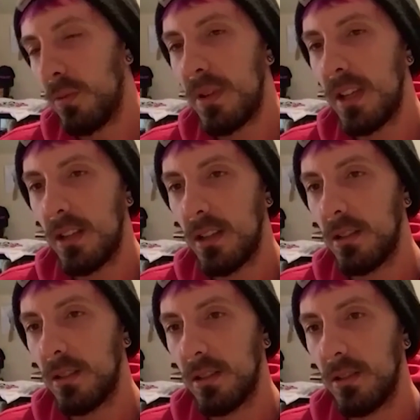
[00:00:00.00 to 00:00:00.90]

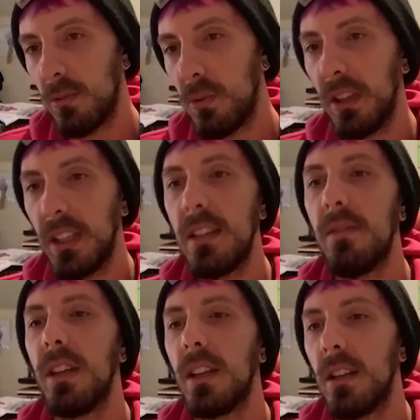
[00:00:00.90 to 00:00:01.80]
be
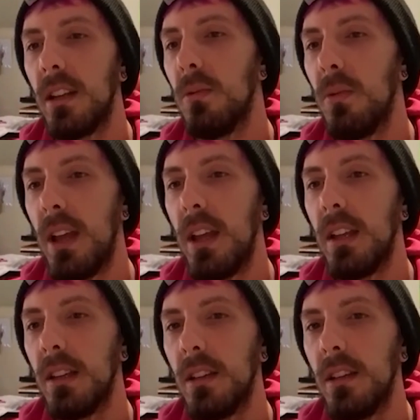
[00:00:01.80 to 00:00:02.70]
relieving in a
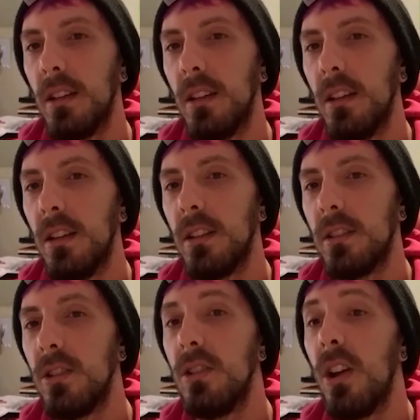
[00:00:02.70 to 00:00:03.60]
way
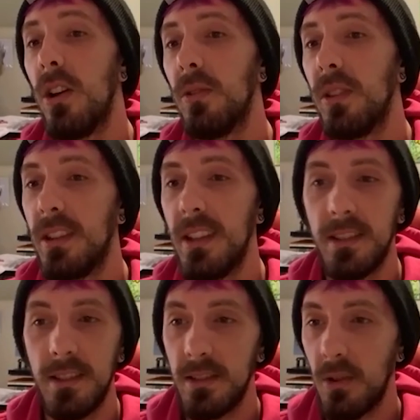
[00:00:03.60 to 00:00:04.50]
to know that
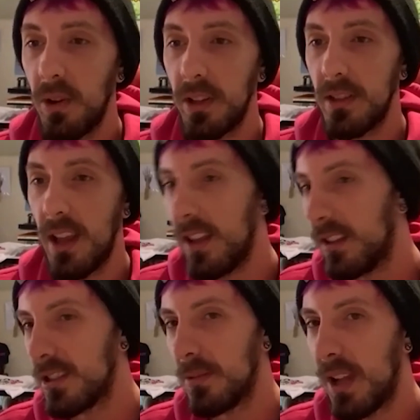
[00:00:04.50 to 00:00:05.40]
this is going to end
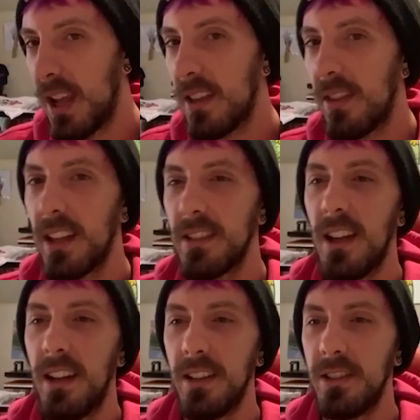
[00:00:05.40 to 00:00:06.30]
someday. And that's
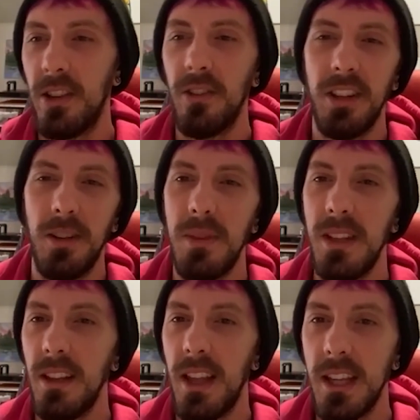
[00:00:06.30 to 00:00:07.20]
not necessarily to
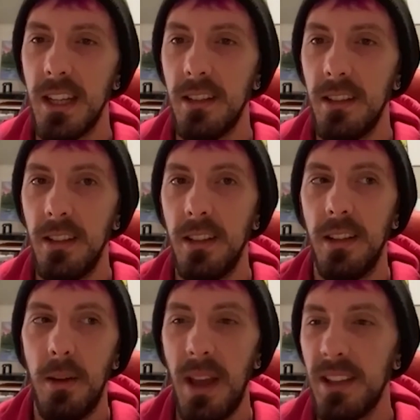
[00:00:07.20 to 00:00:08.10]
be like
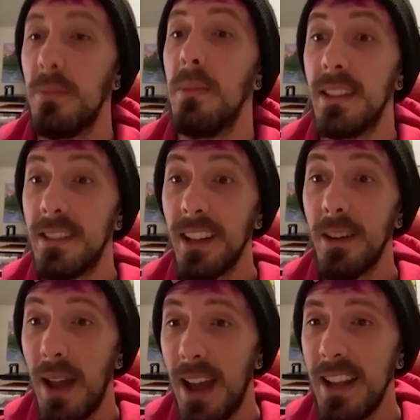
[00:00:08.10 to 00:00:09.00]
pessimistic
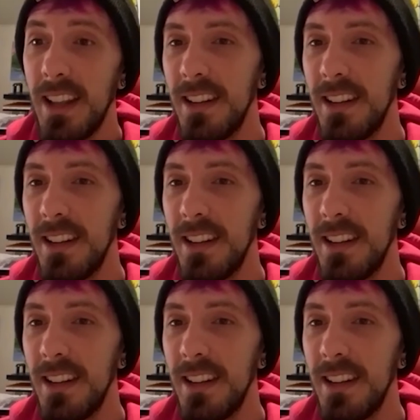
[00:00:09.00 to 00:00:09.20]
about it.